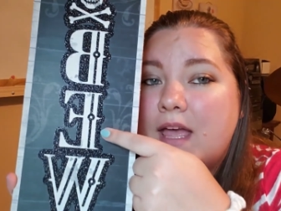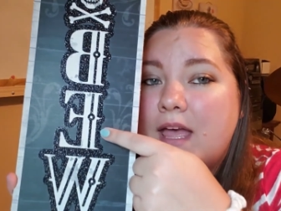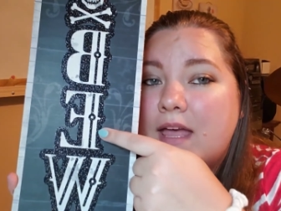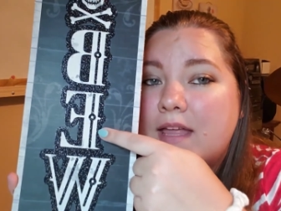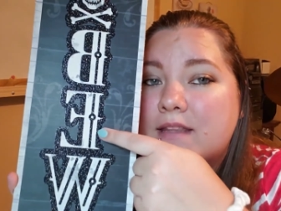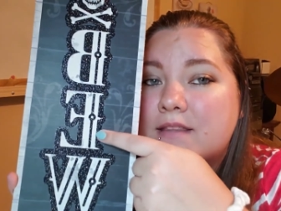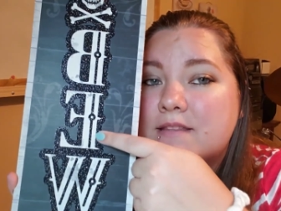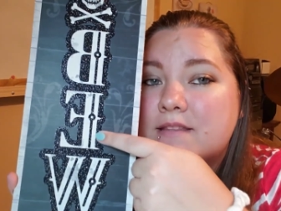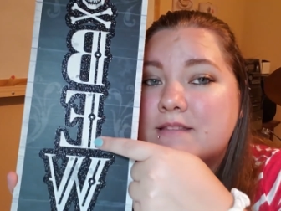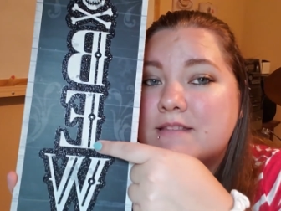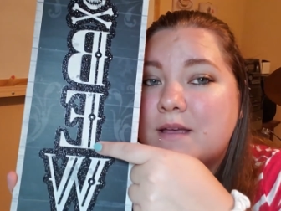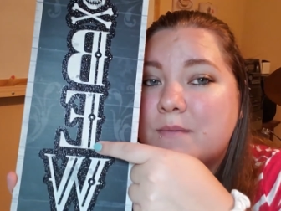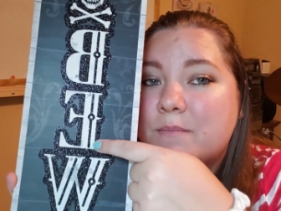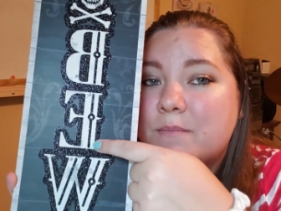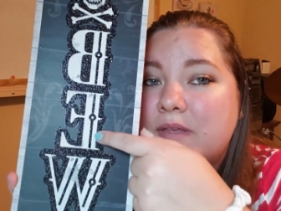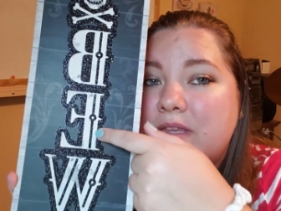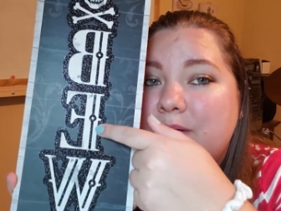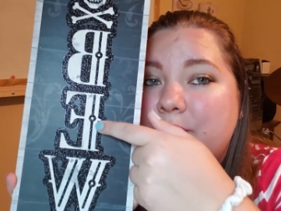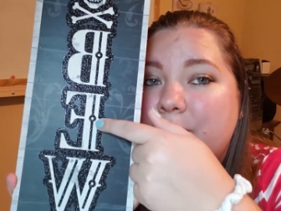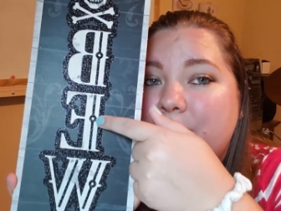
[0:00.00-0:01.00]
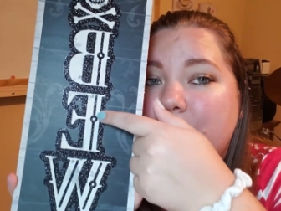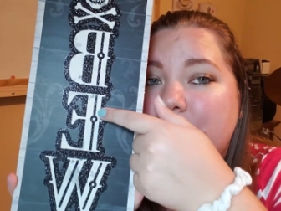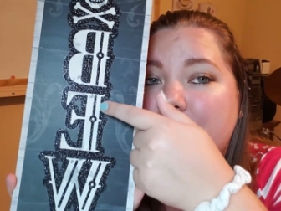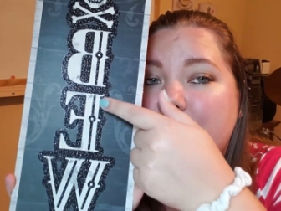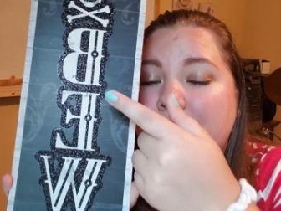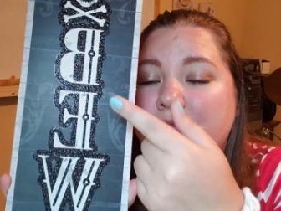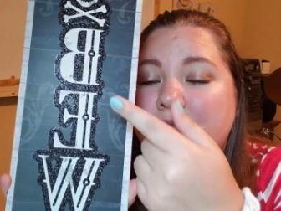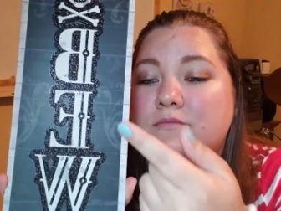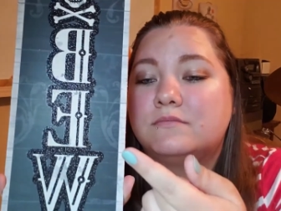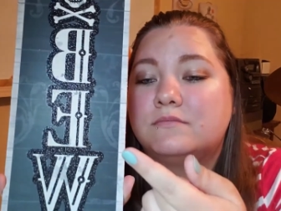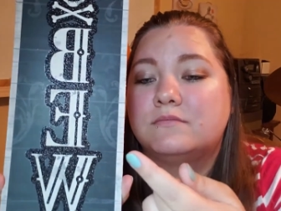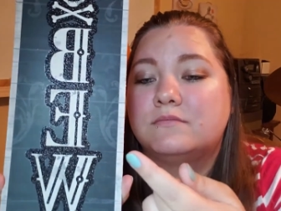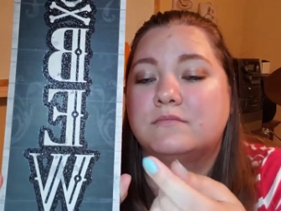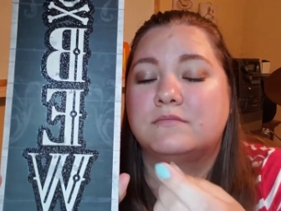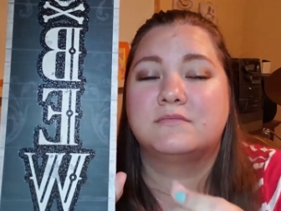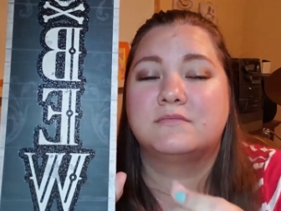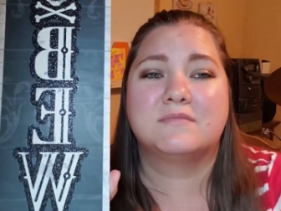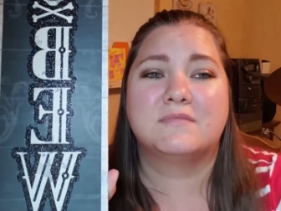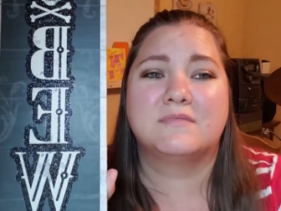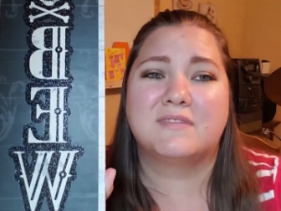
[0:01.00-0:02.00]
And some people
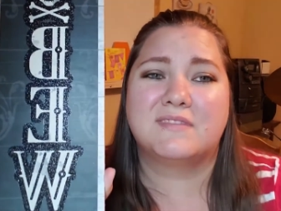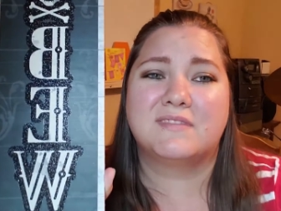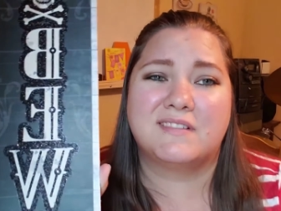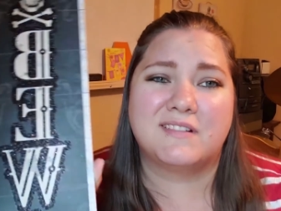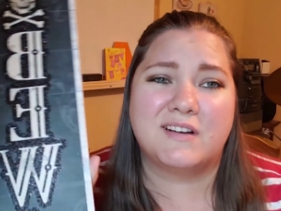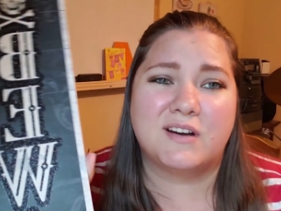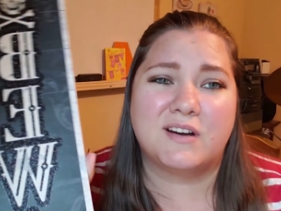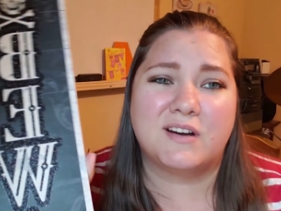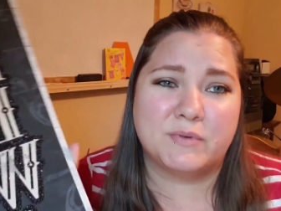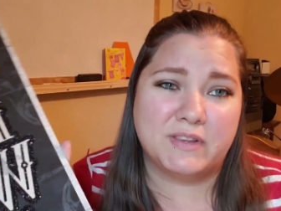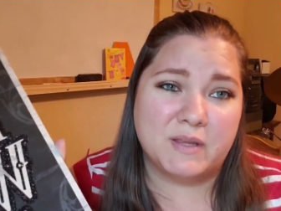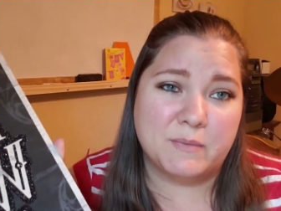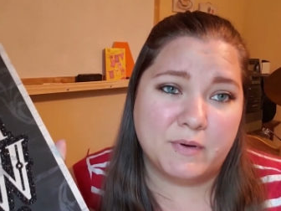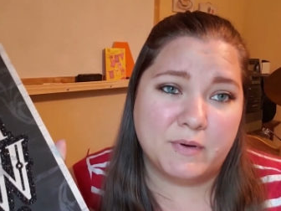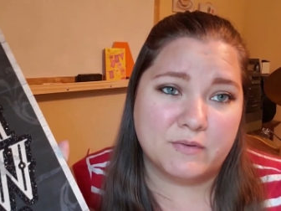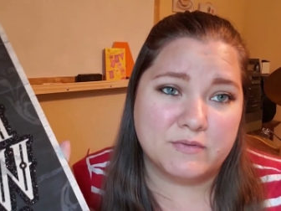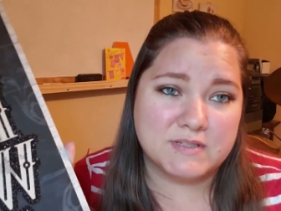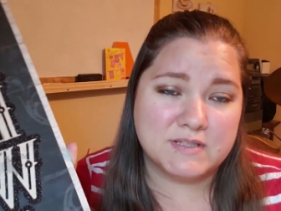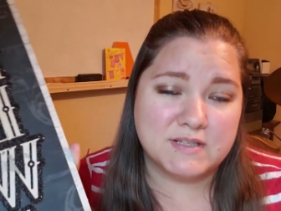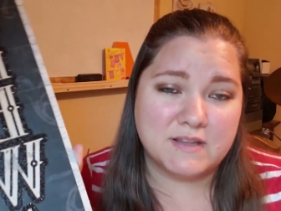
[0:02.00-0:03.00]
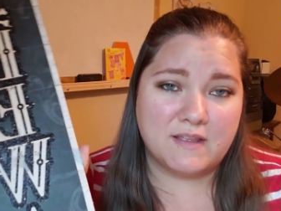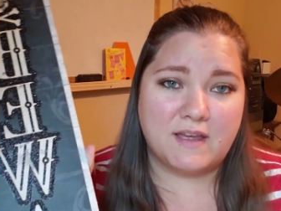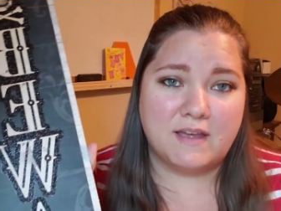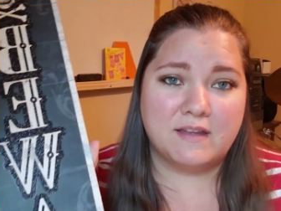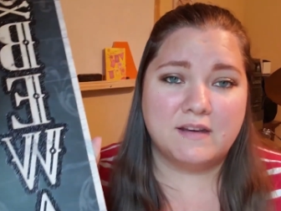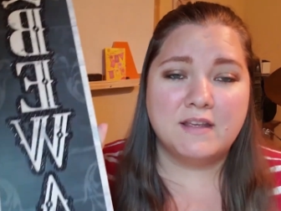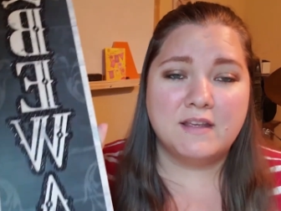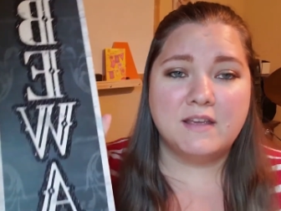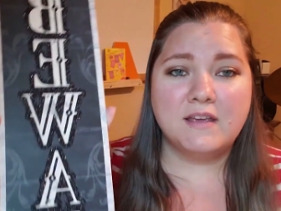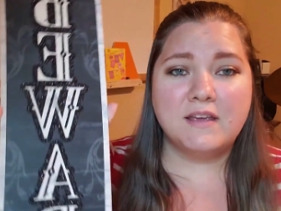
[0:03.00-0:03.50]
are really opposed to that.